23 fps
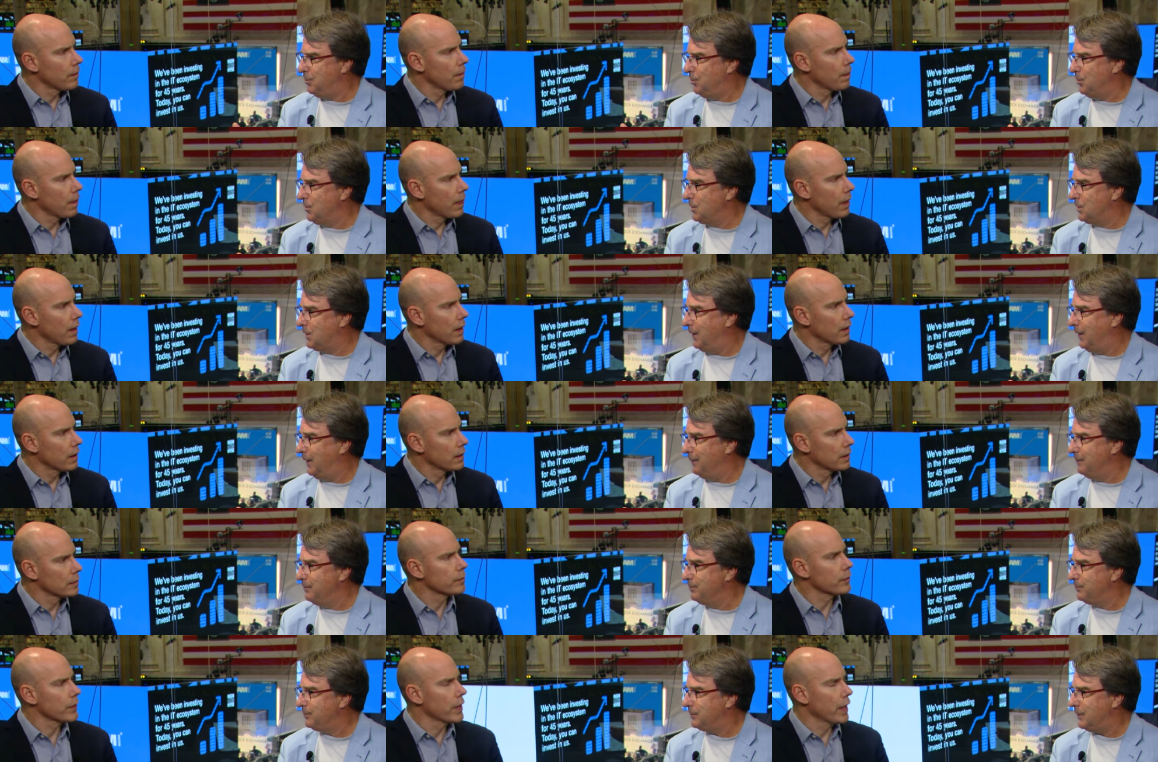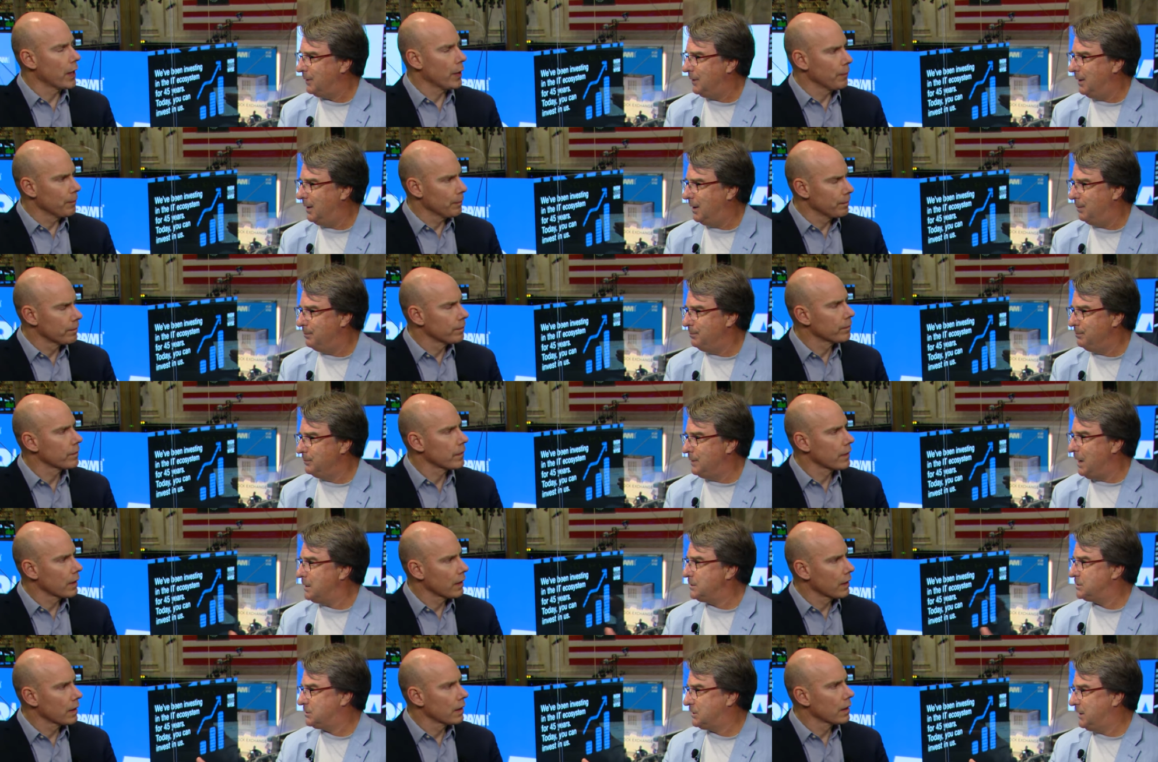Speaker 1: working. Yeah. Um,
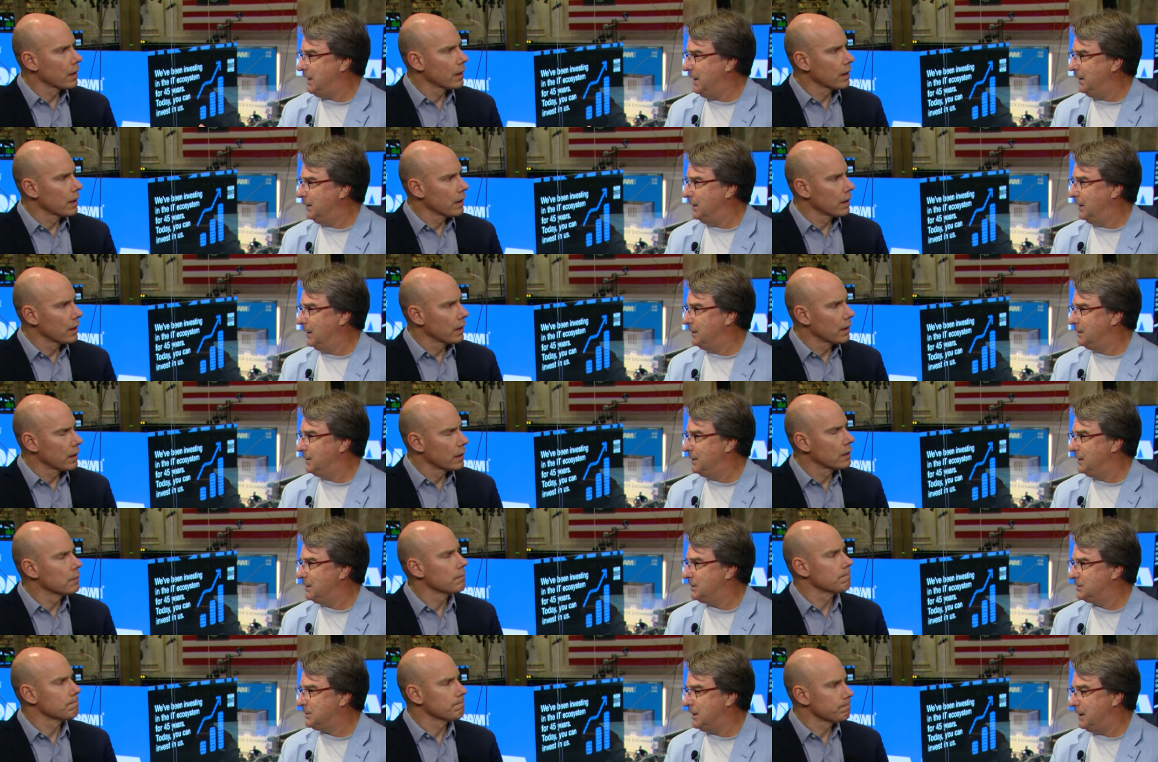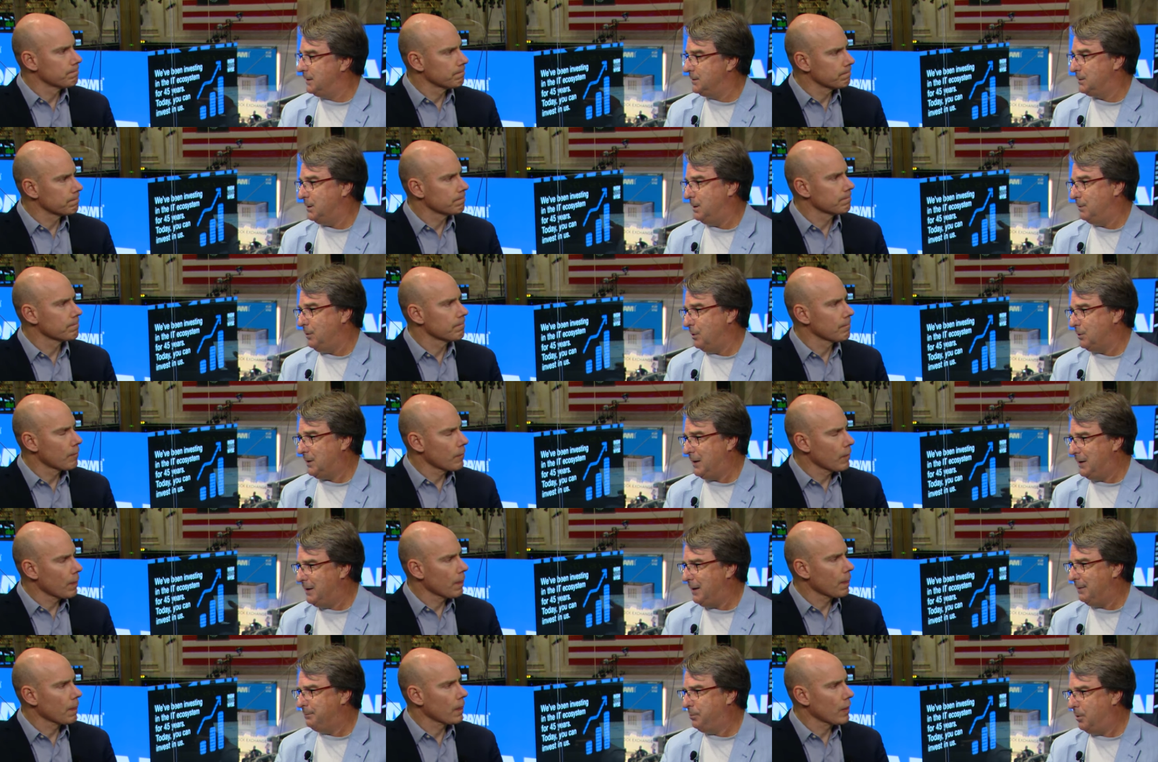not scaling to the extent of,
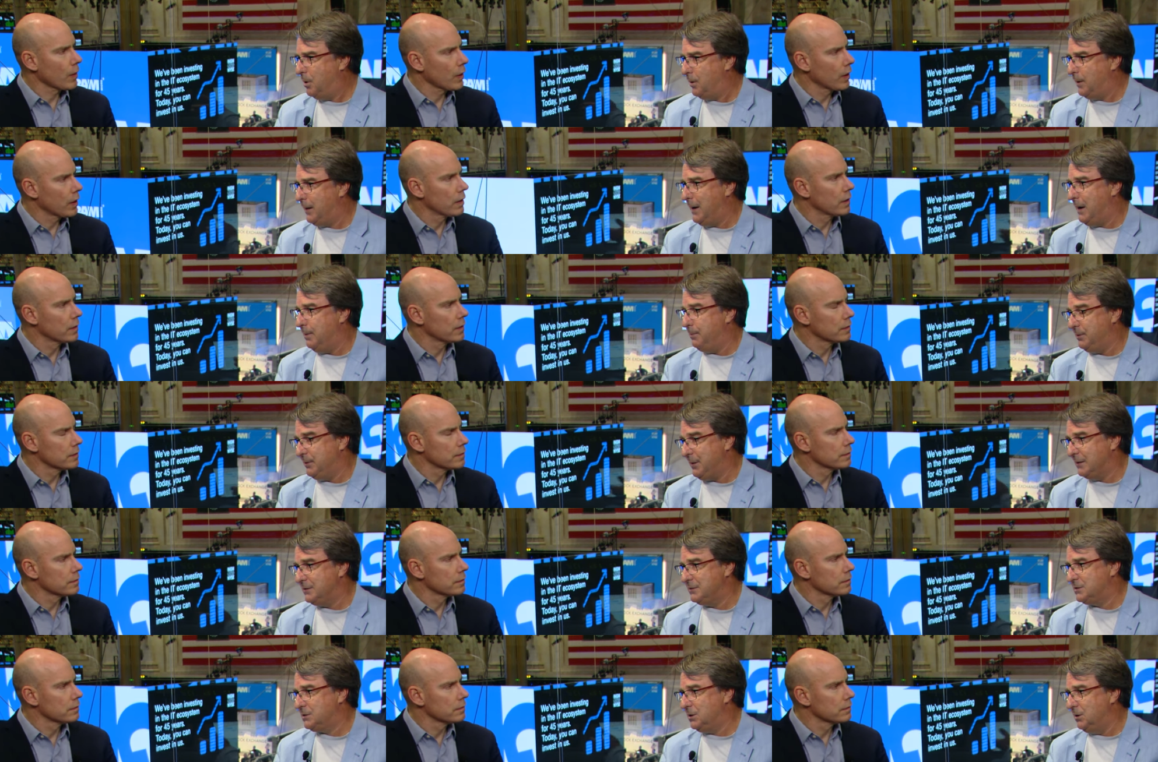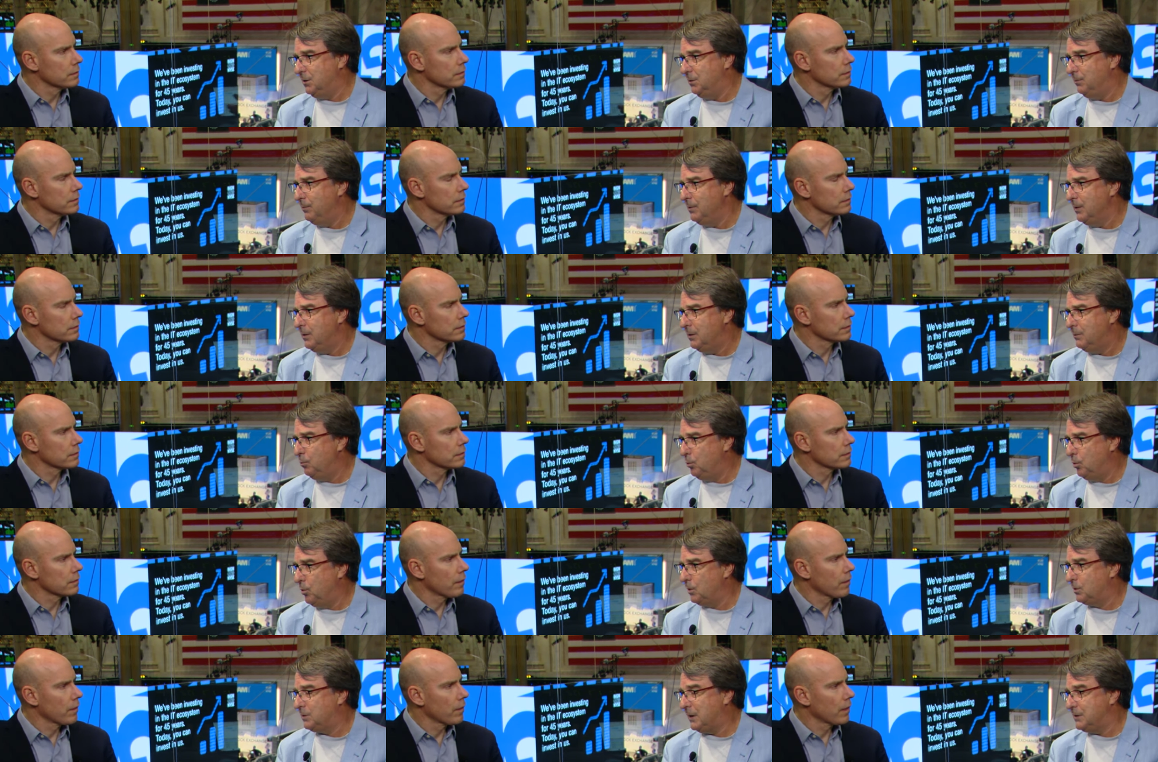okay, you get bought out, but that's still
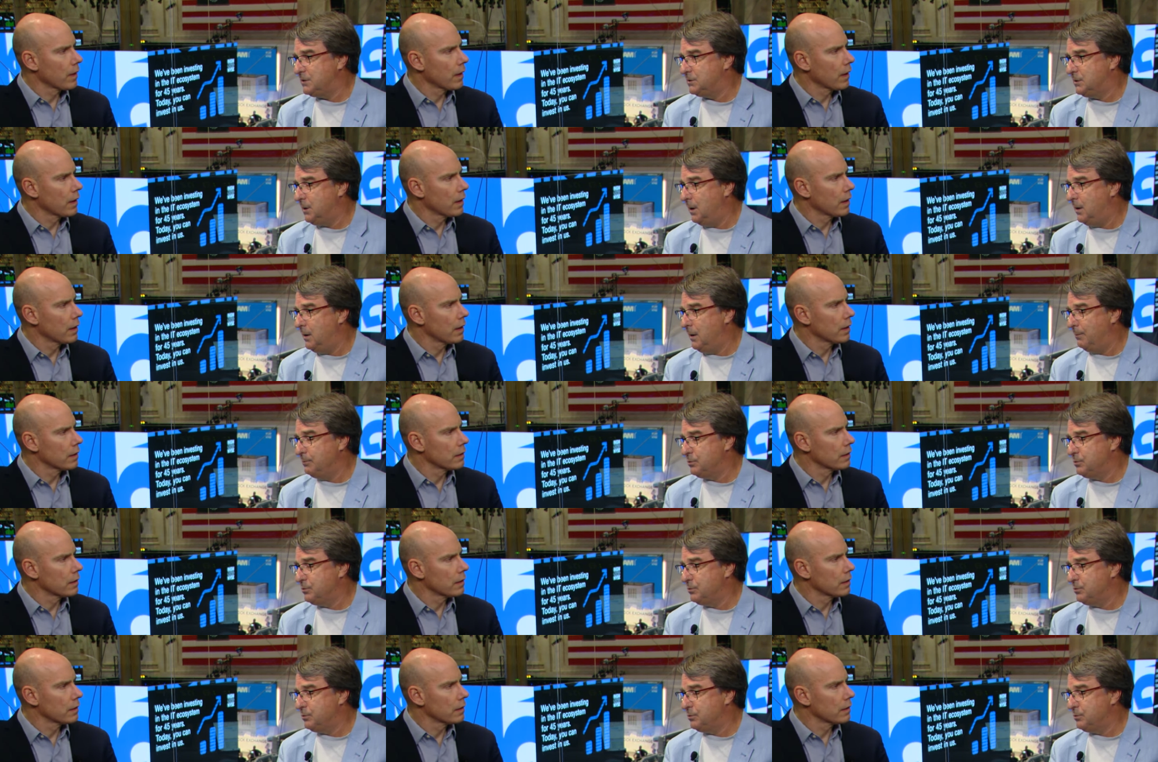work that's done.